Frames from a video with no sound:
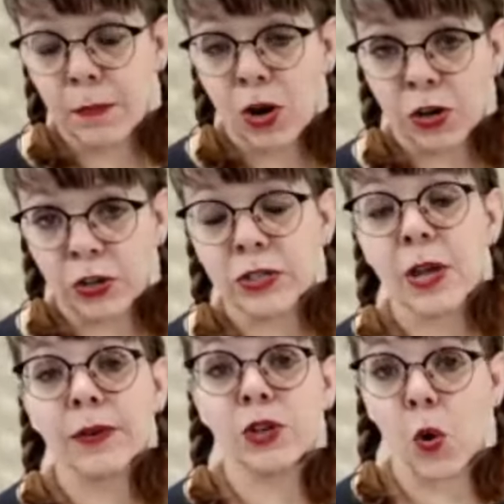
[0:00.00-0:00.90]
markers,
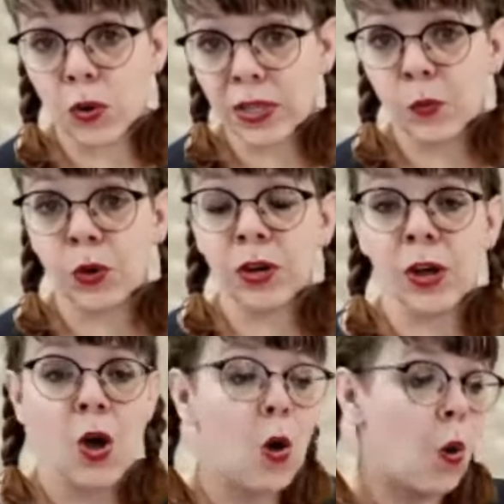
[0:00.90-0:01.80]
that would totally work,
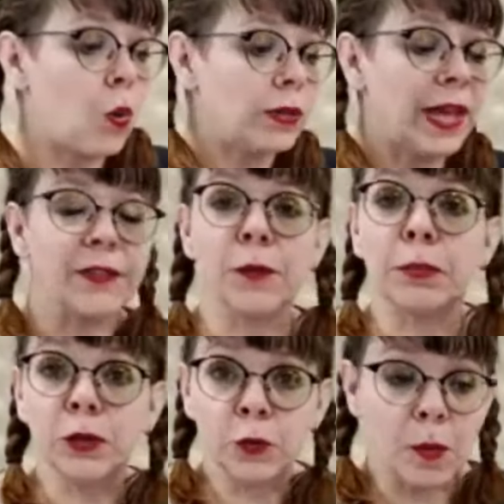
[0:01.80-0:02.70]
or like the
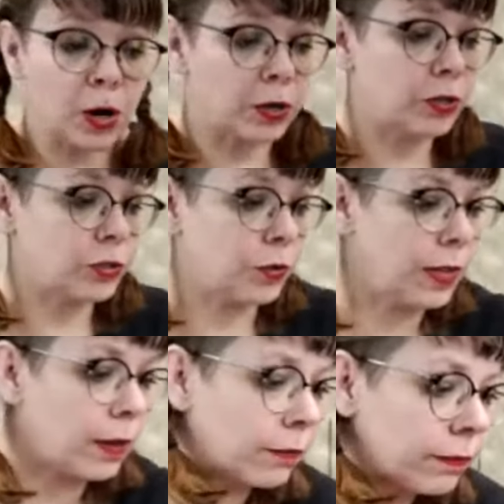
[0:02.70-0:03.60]
blue markers or
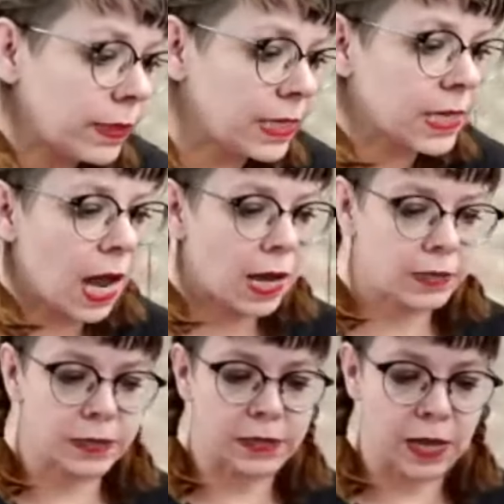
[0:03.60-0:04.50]
the, these
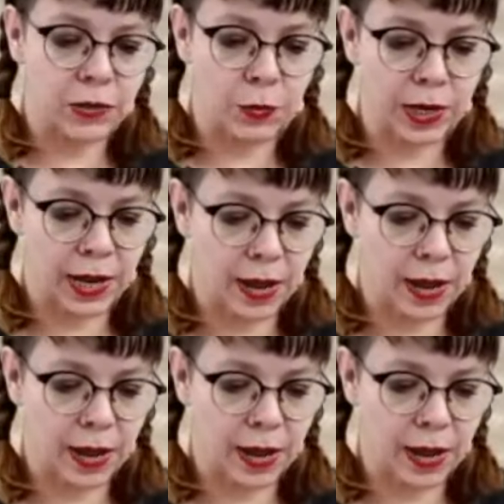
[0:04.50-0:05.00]
guys. This is the other one I